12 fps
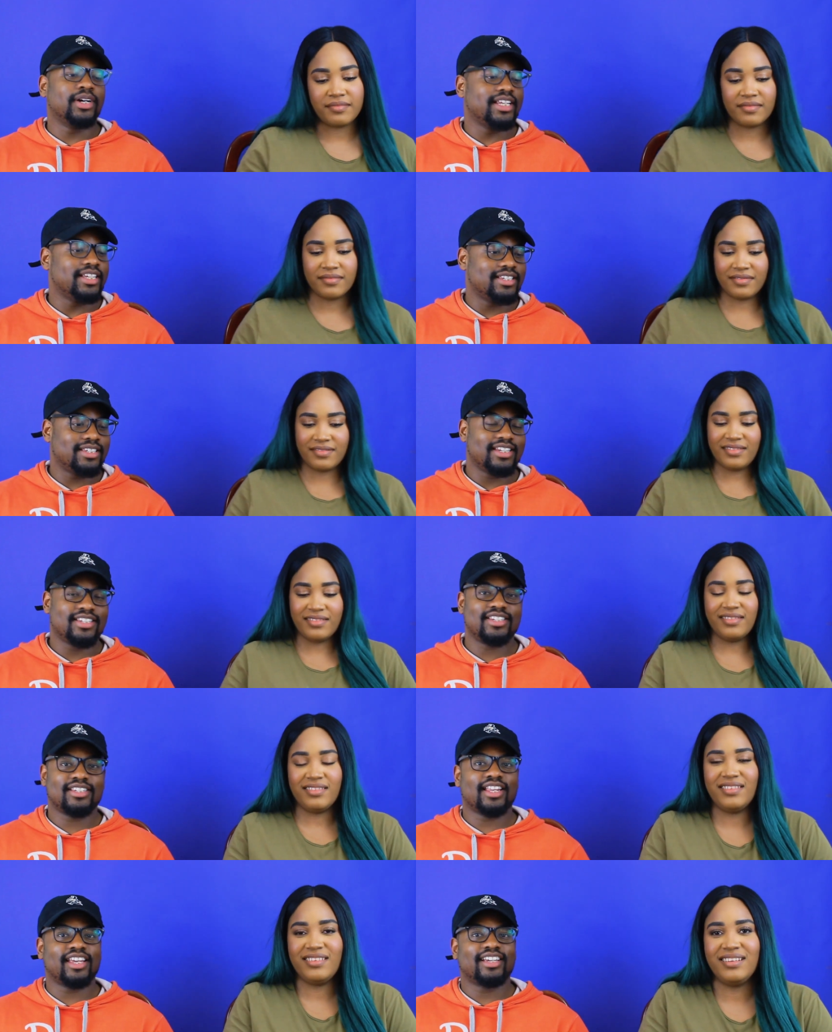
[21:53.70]
Speaker 1: what is. It's
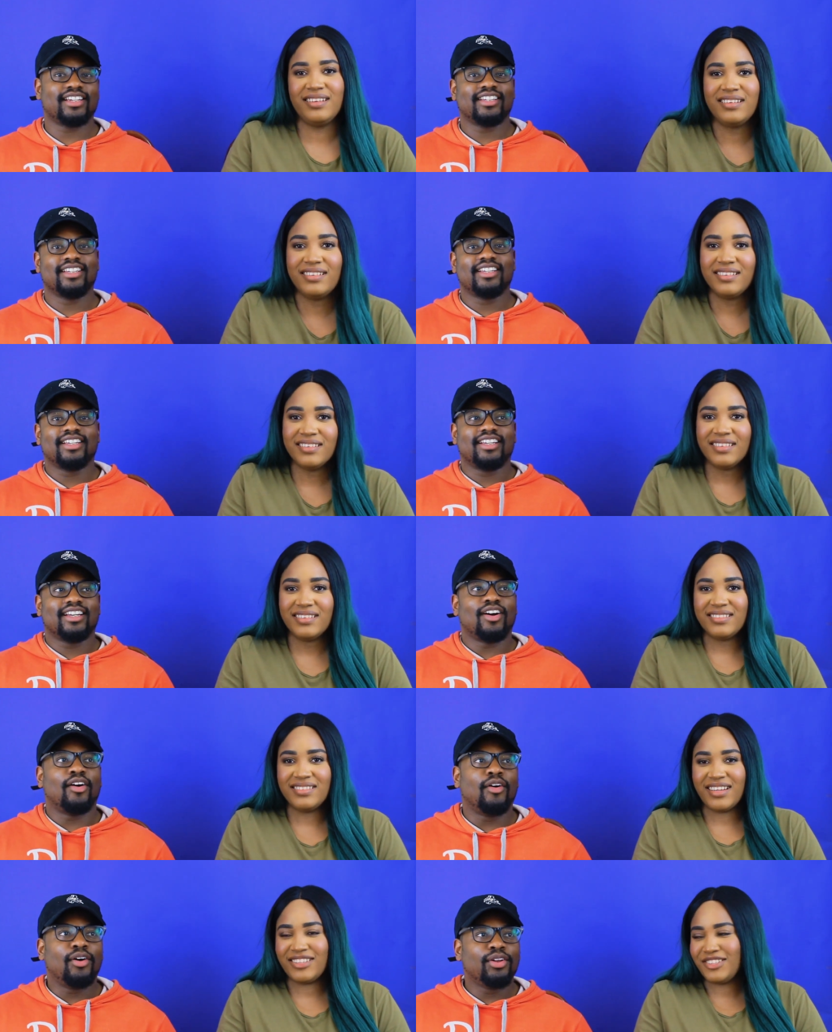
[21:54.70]
just like
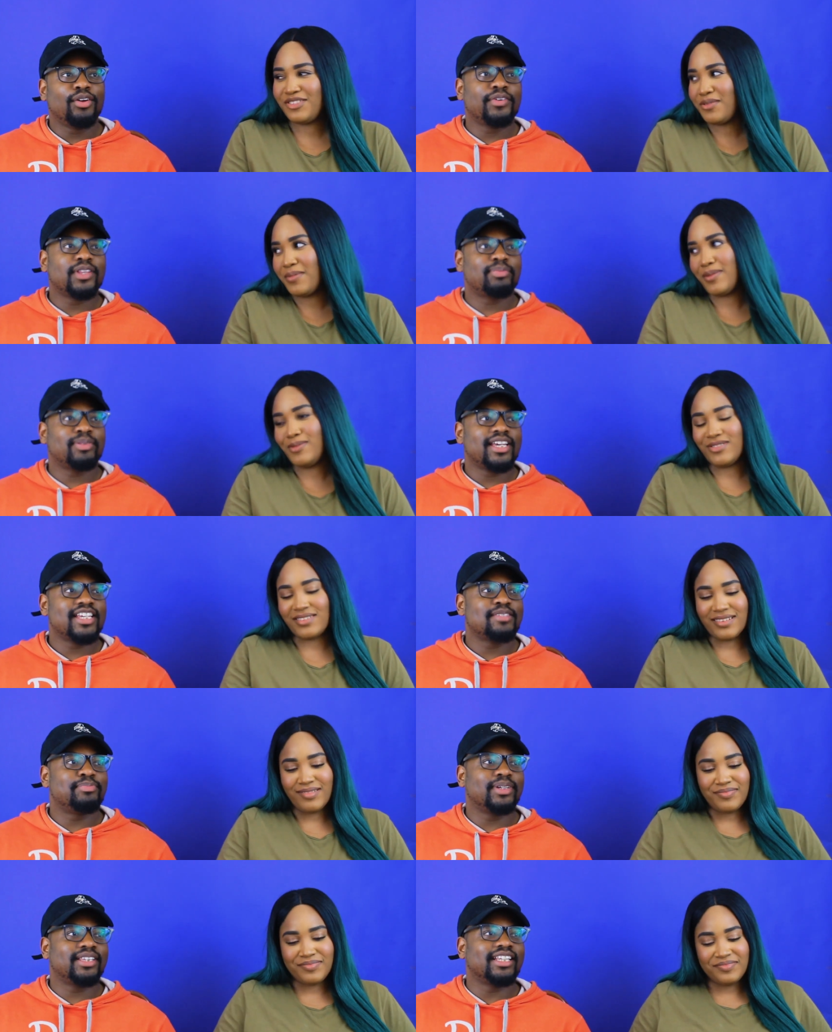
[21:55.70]
all over the place,
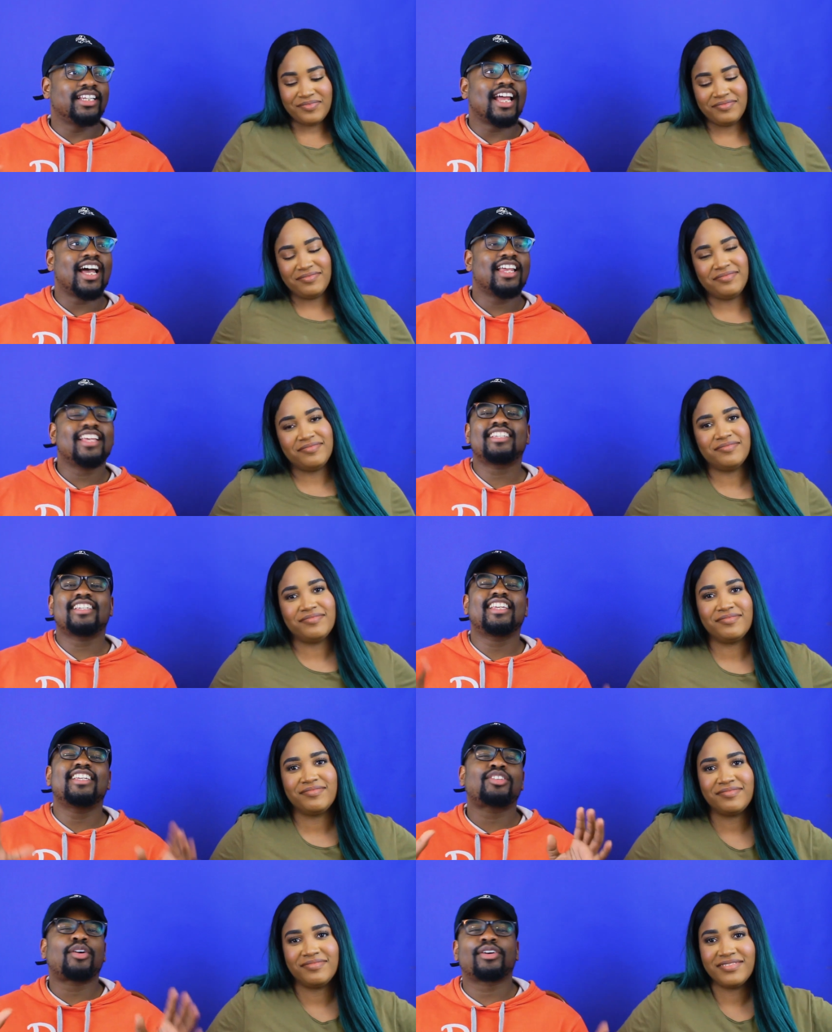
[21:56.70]
but then not. It's just
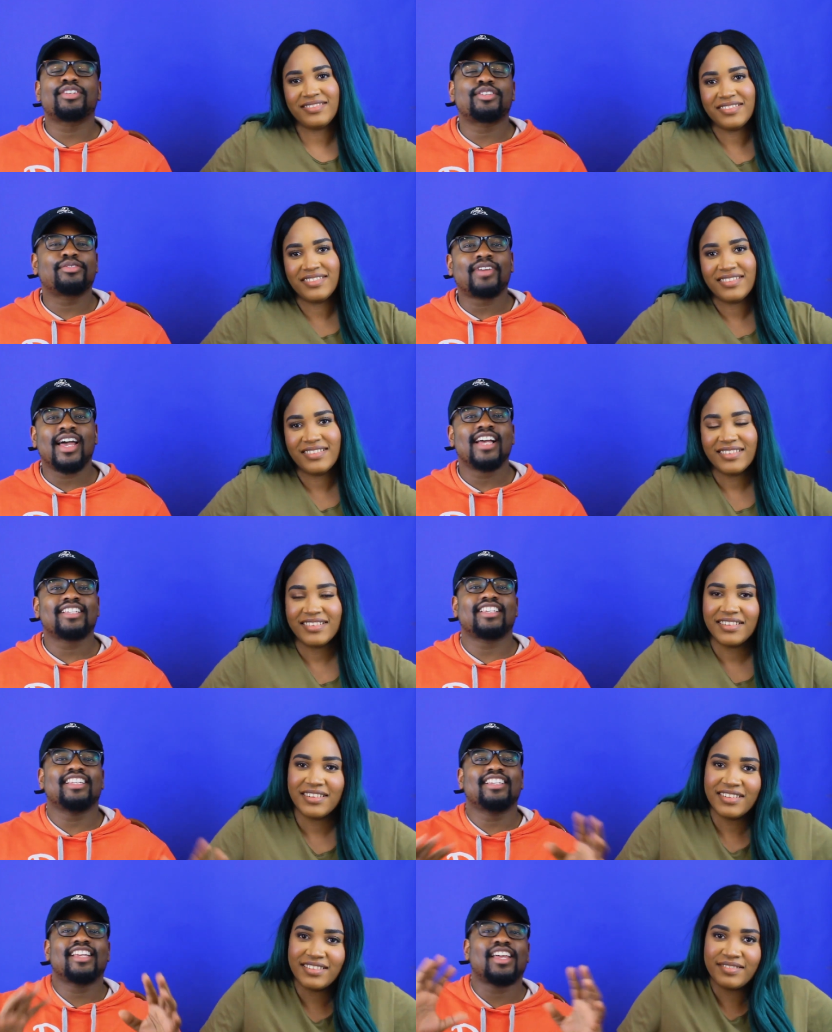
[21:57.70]
he's talking so fast,
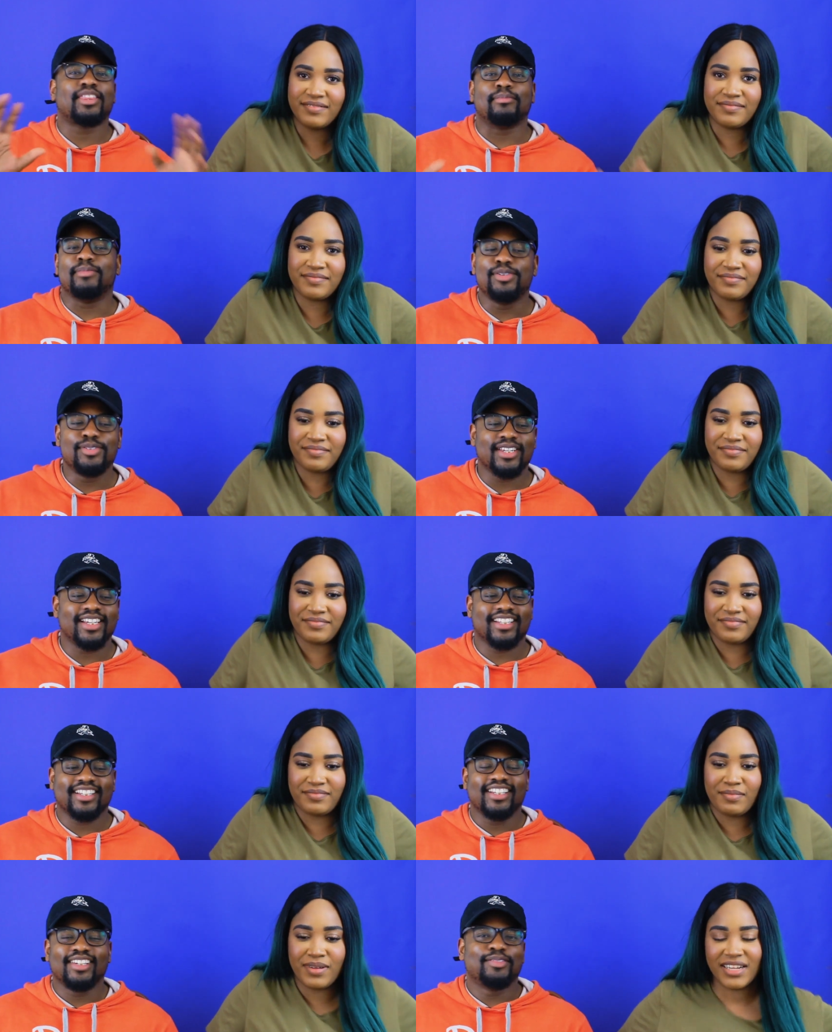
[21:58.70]
and then you got the
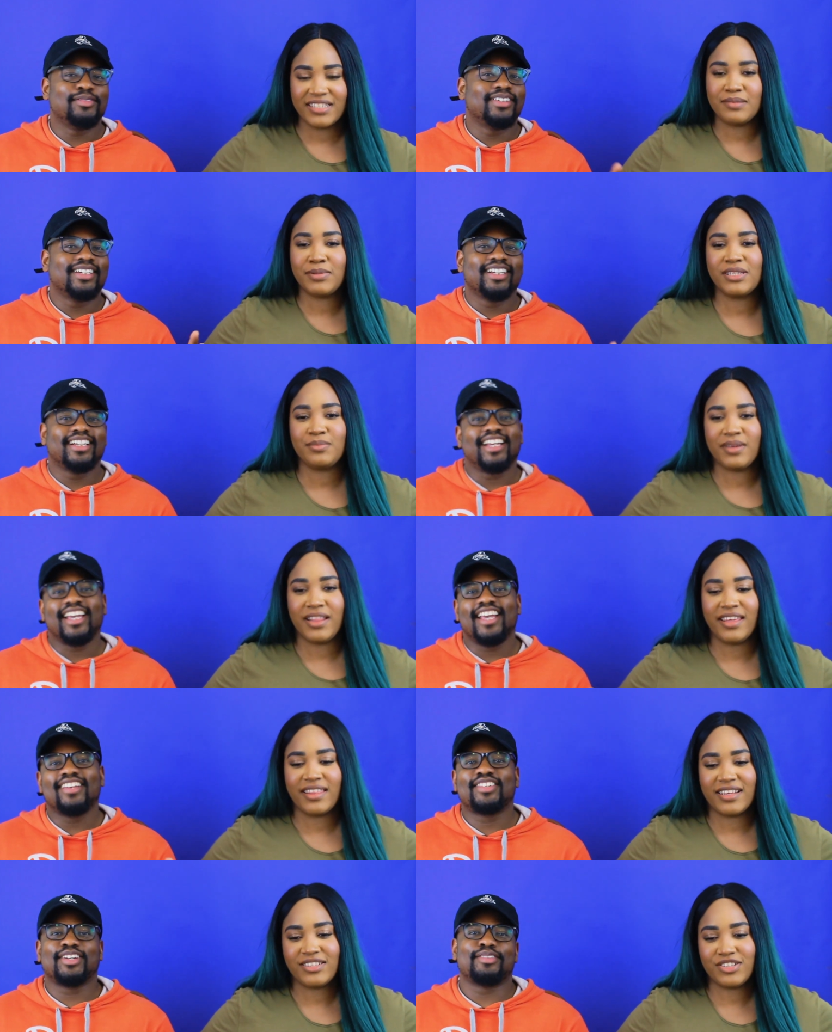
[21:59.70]
music.
Speaker 2: But it's supposed to be
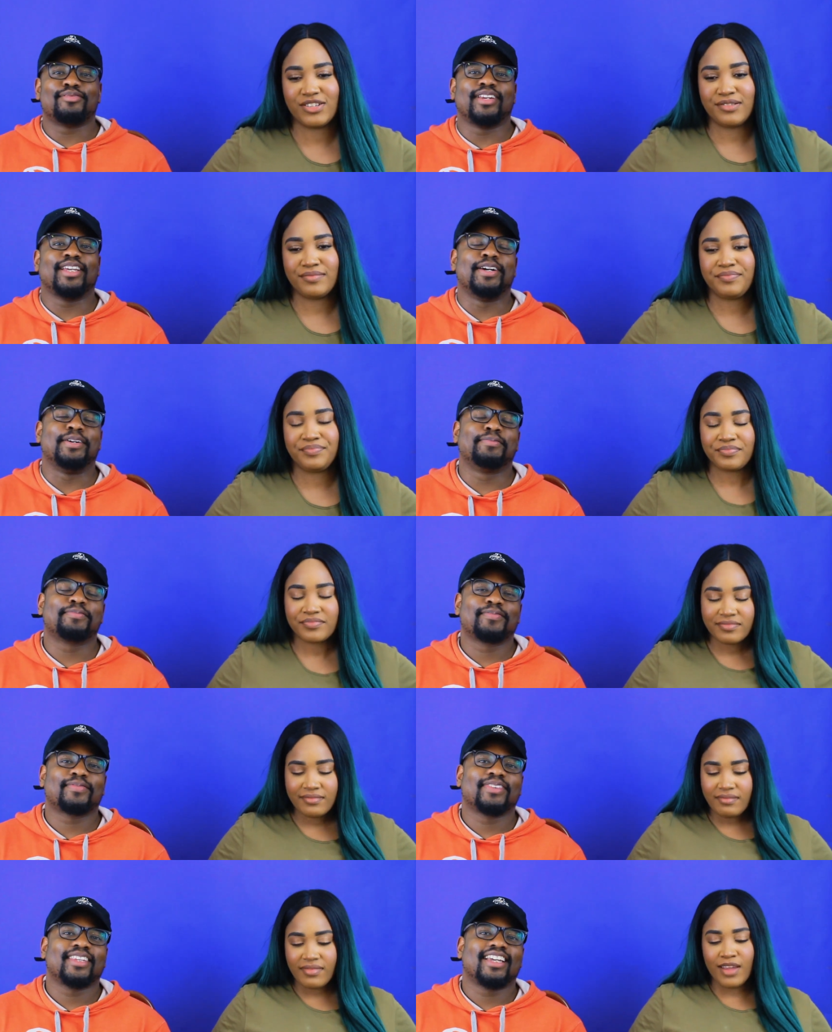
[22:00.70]
like it's that, a good you know? video.
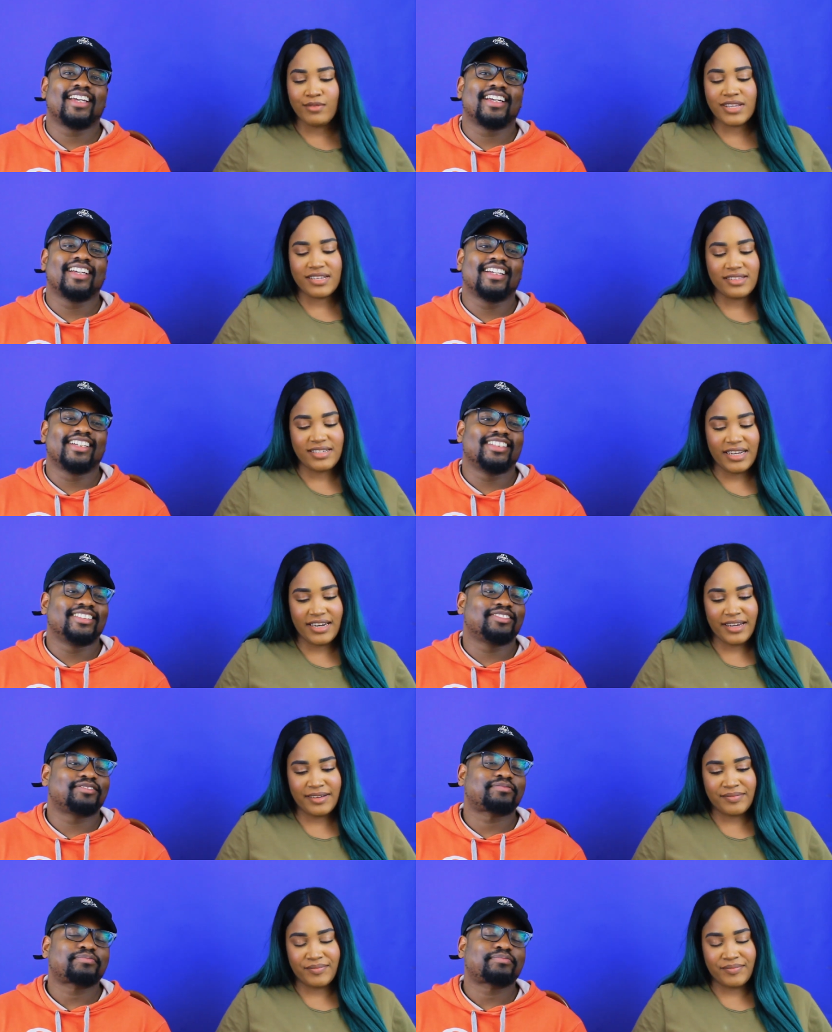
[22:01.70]
It was entertaining.